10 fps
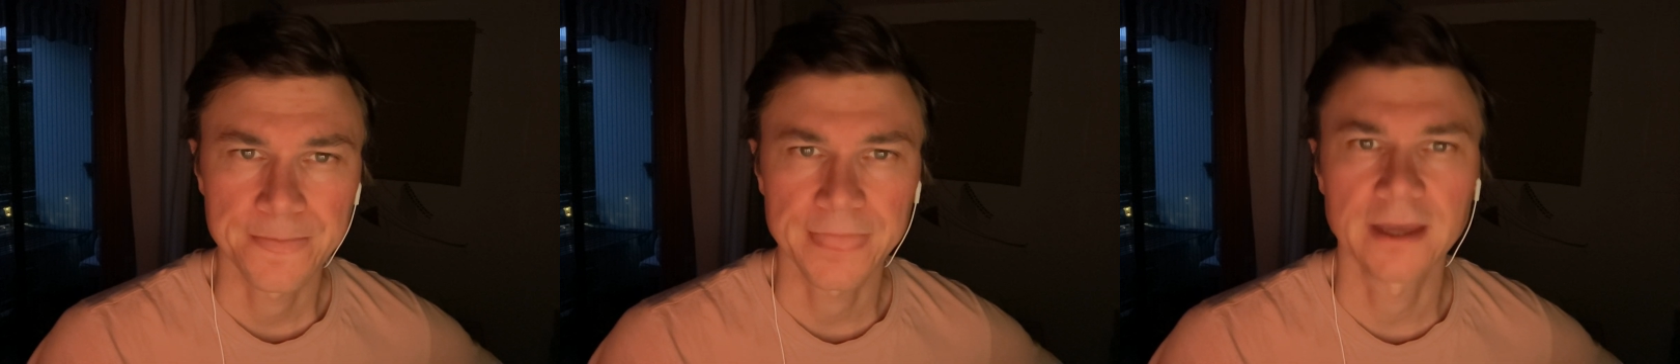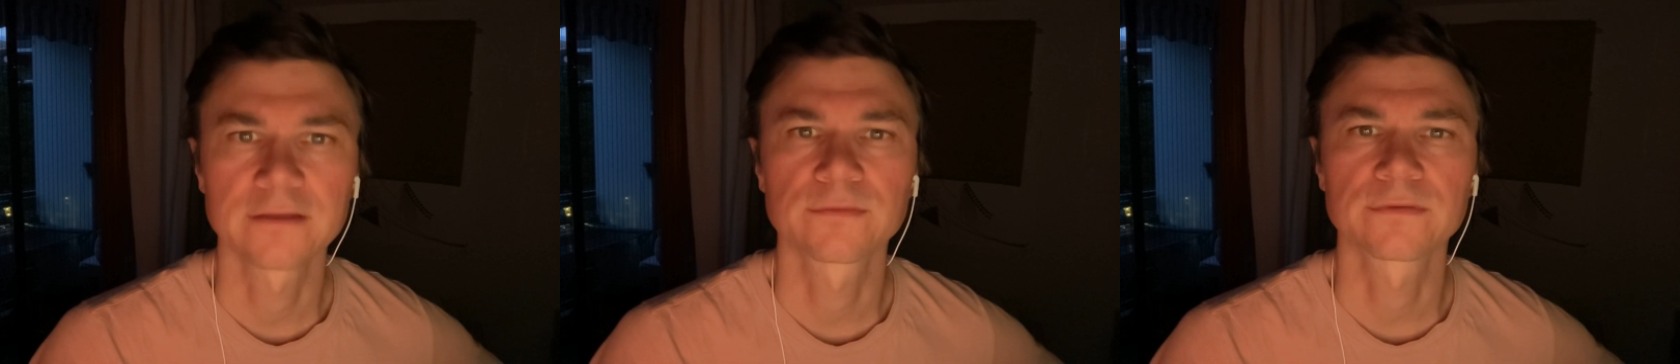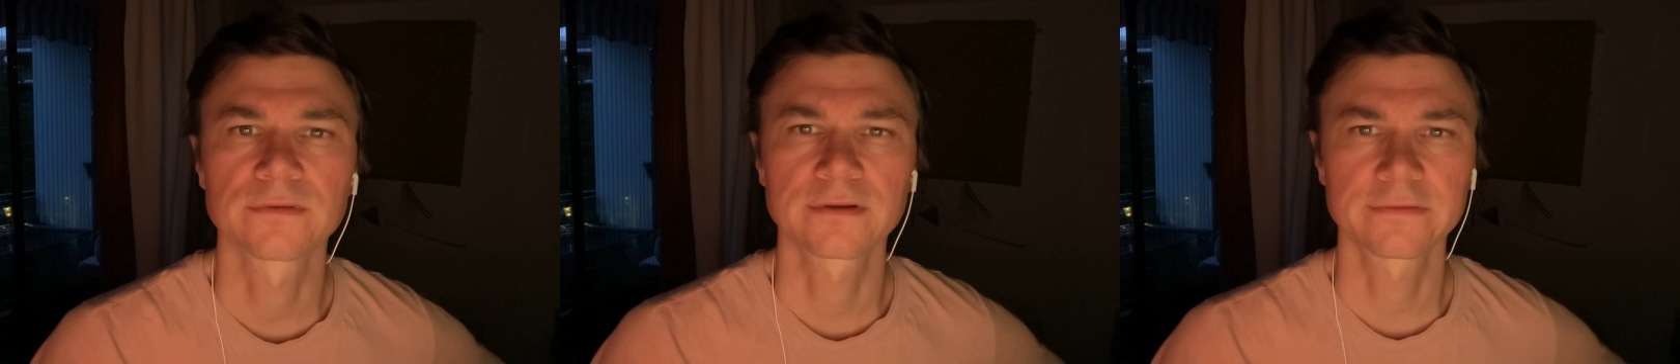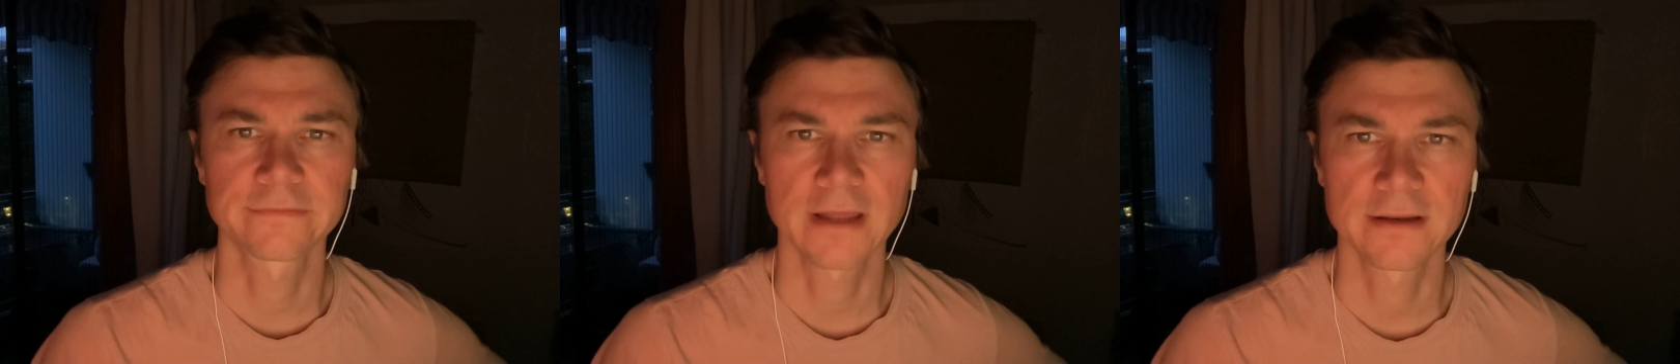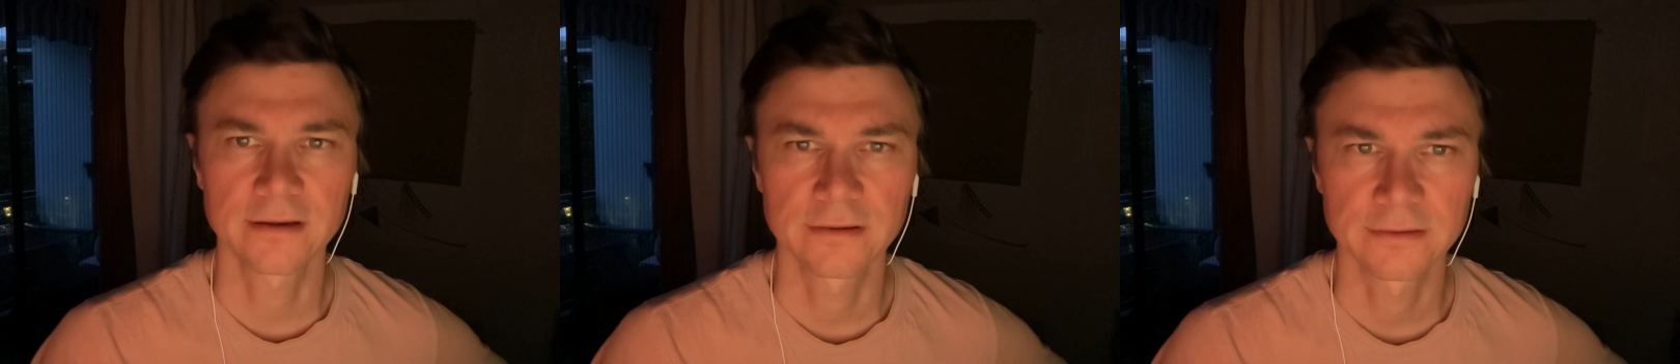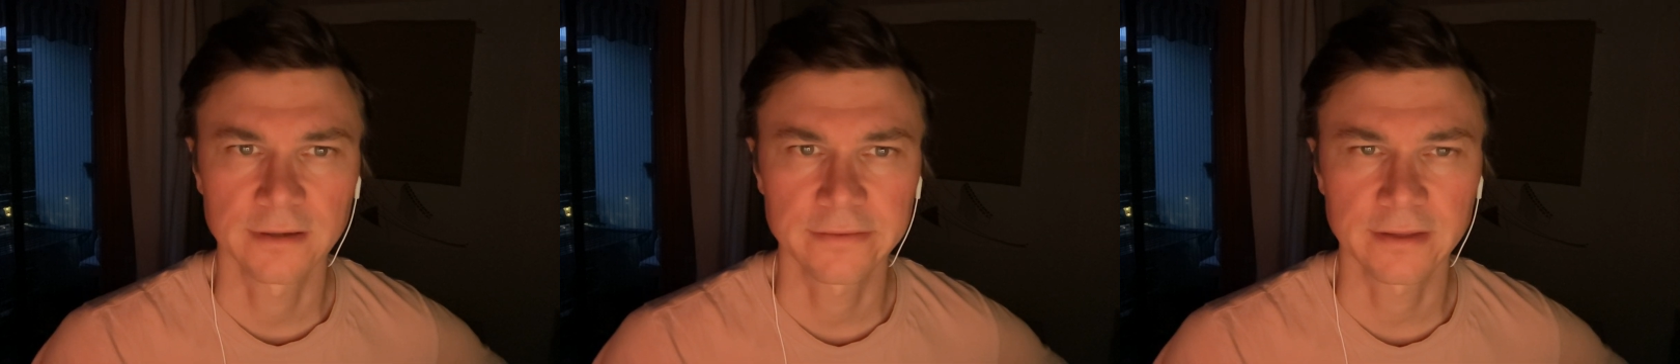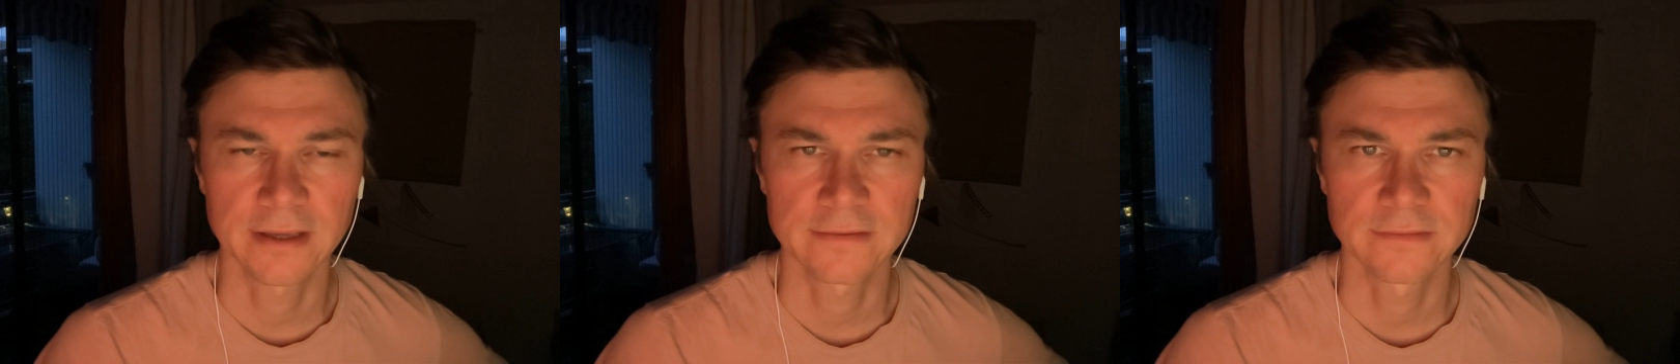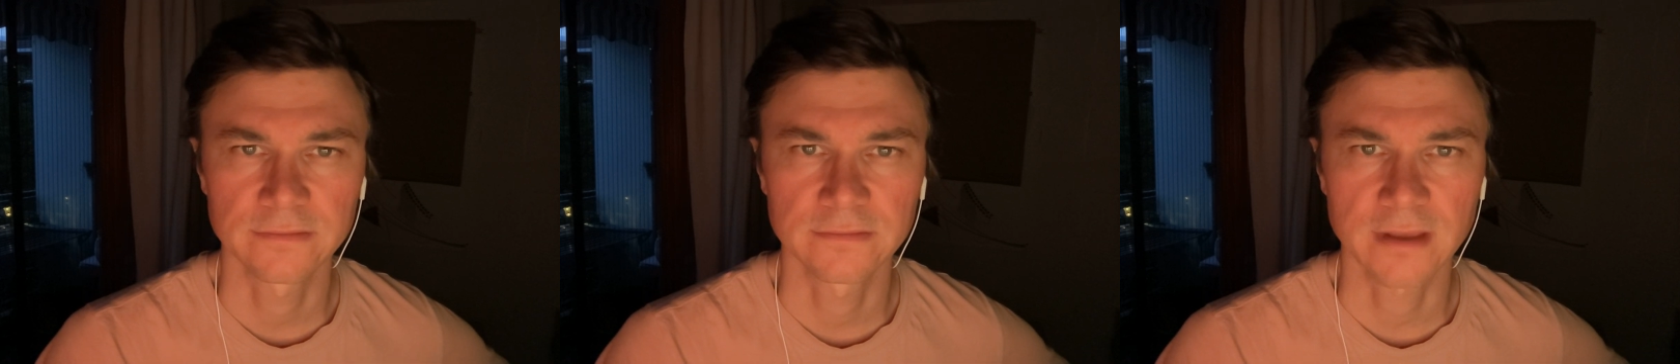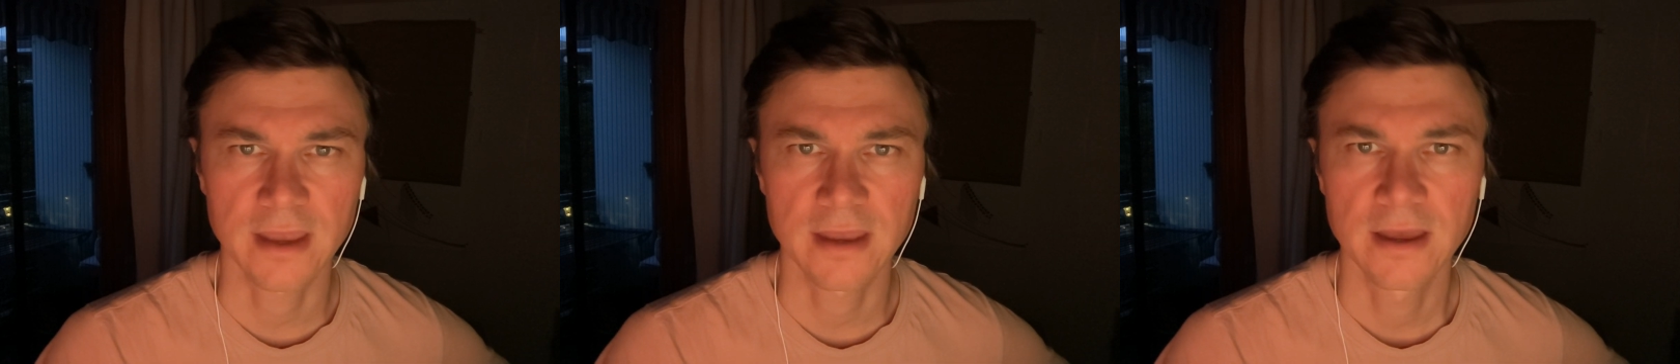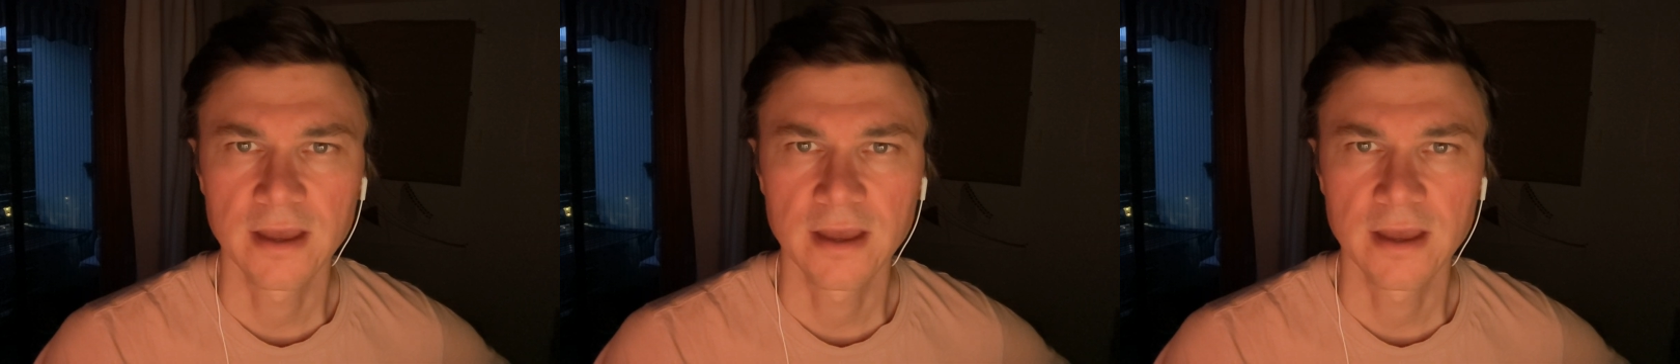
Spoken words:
Death was not a failure, nothing has to stay.